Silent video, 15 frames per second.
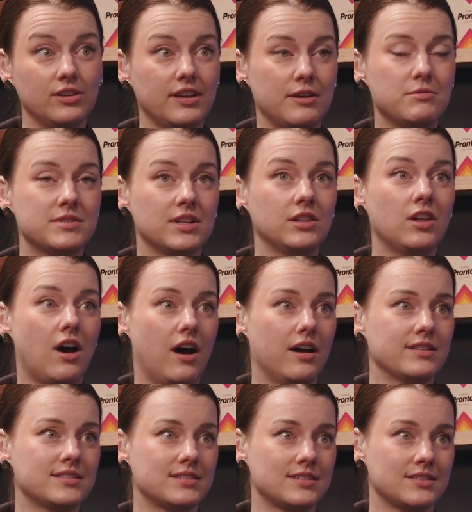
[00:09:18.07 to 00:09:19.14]
It was a
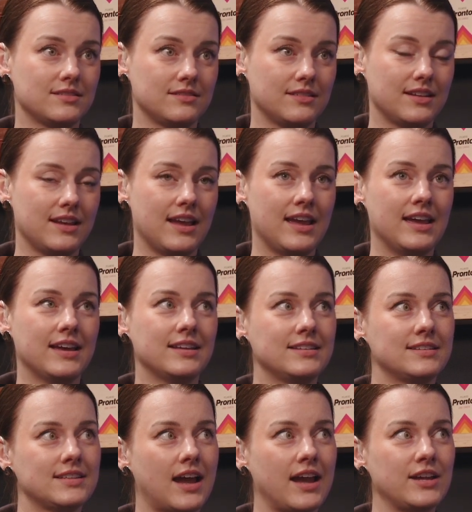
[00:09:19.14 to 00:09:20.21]
loss,
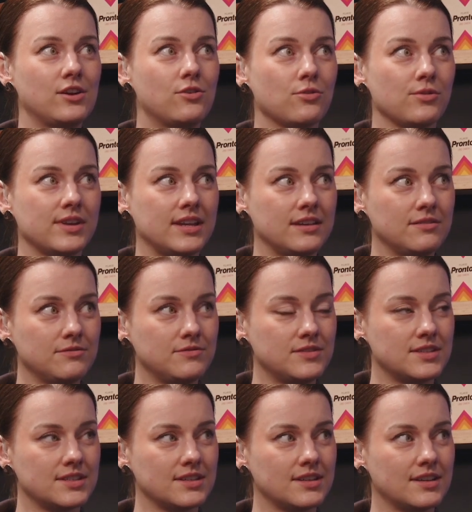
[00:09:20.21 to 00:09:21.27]
and I
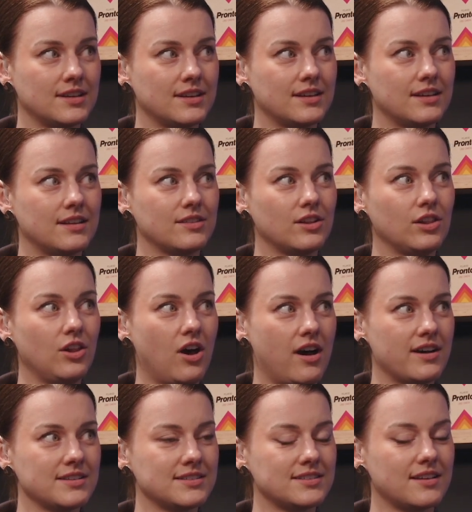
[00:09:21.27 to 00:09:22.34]
grieved the
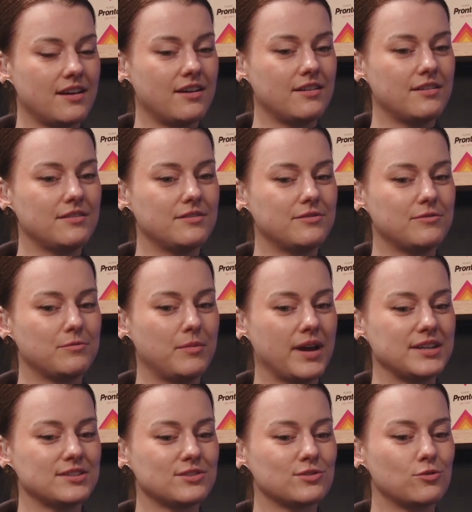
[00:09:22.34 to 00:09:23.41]
loss of
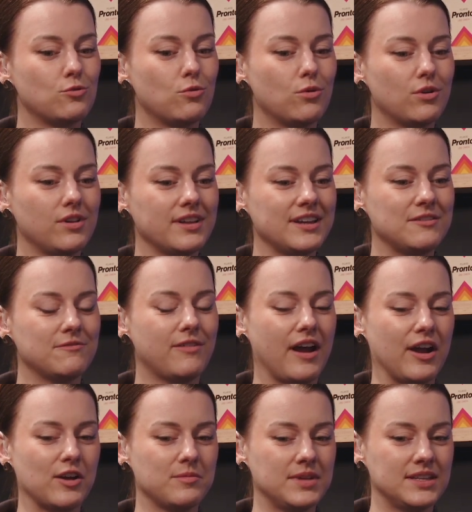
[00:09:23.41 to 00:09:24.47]
my school
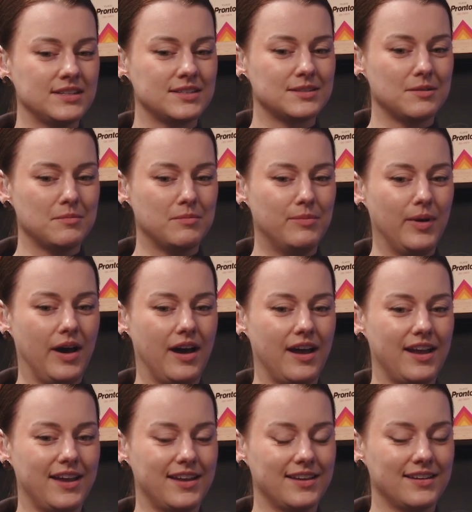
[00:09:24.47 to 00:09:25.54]
environment
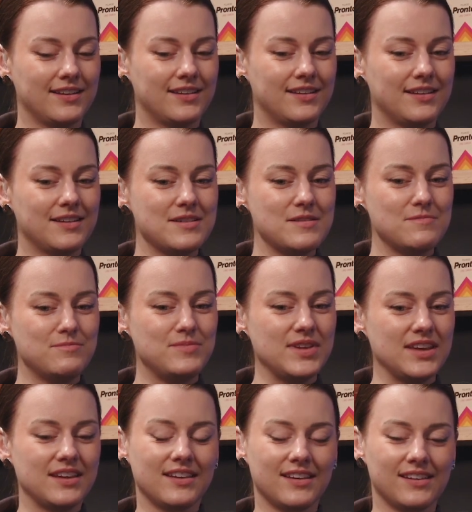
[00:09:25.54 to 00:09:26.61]
by
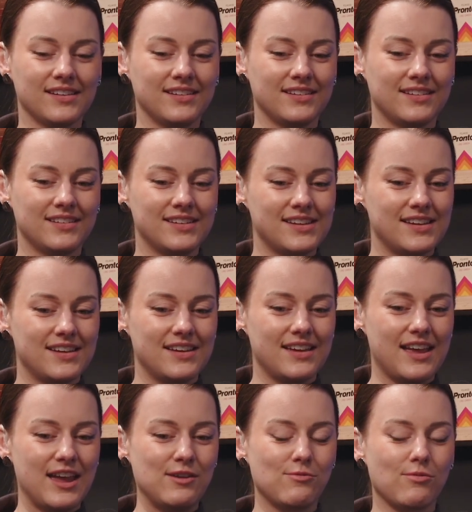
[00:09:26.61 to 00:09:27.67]
being
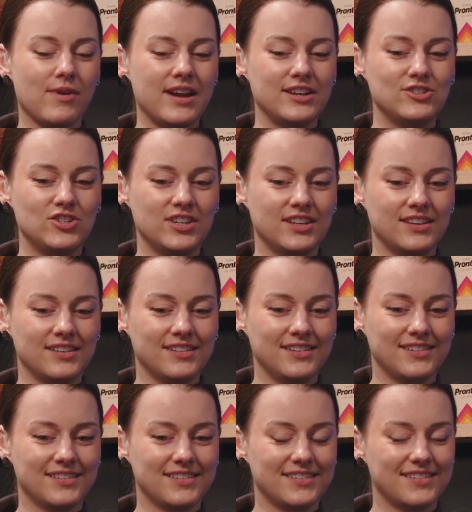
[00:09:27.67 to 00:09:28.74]
a raging
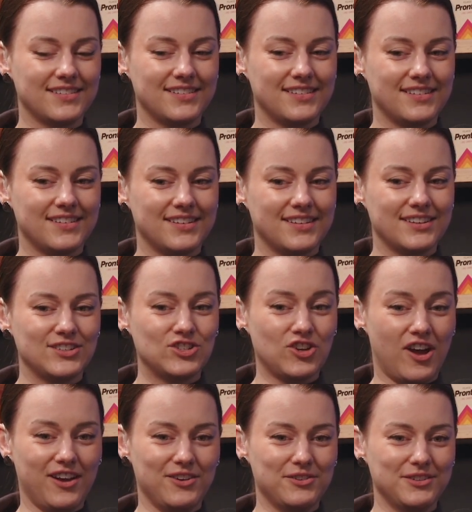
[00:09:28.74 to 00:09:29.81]

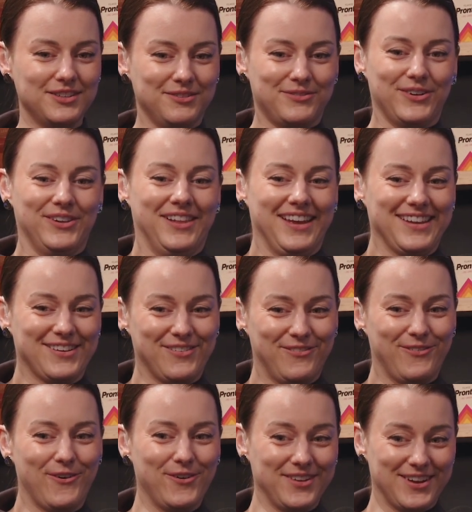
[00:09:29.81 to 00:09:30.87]
child for like a
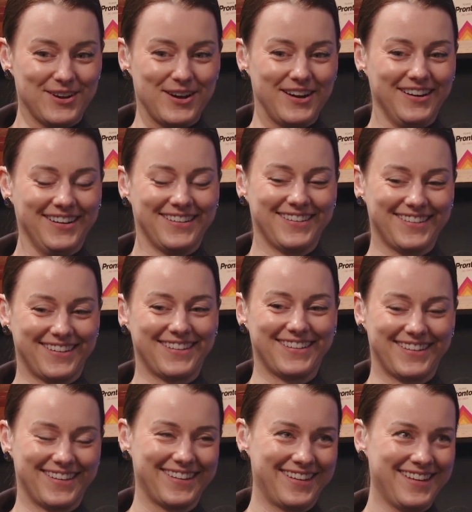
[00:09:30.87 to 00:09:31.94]
full year.
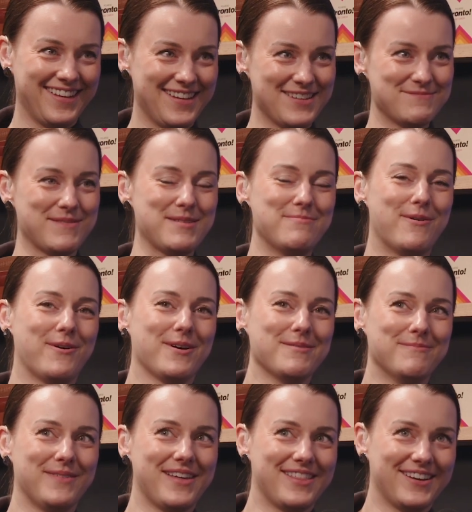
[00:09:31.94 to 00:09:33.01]
My
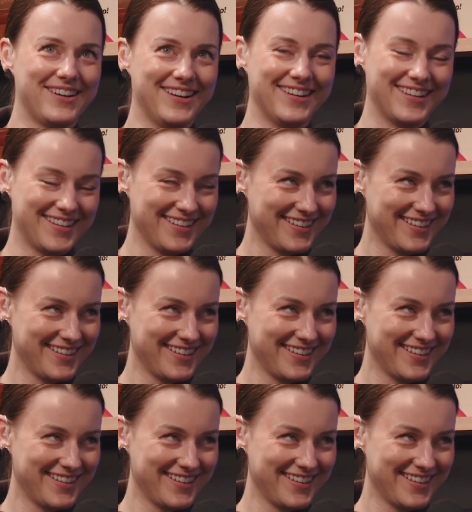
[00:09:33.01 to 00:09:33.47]
poor mother.